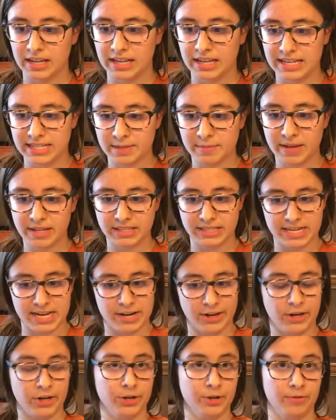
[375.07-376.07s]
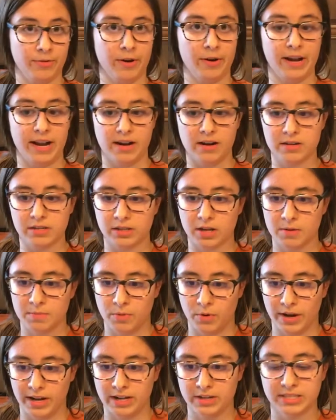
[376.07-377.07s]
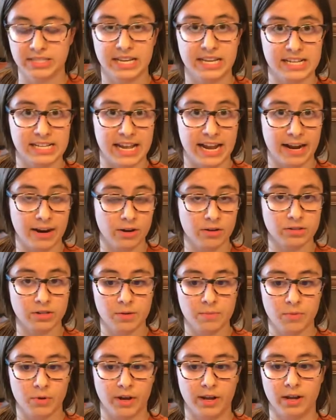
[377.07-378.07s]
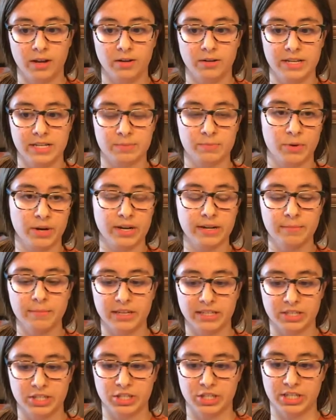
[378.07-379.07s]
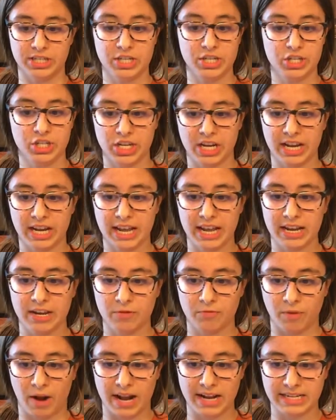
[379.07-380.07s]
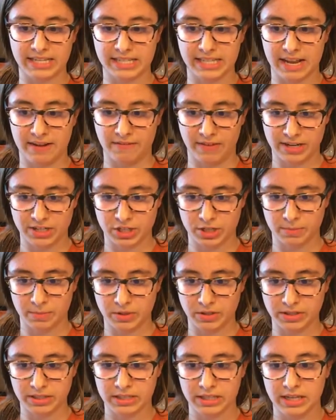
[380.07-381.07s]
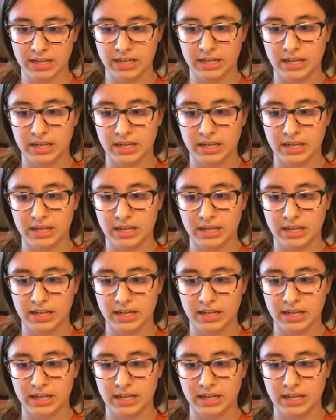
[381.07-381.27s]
Isabel Zeter, who wrote Arroz con Pollo, says that arroz con pollo is pretty much just chicken, rice, and vegetables.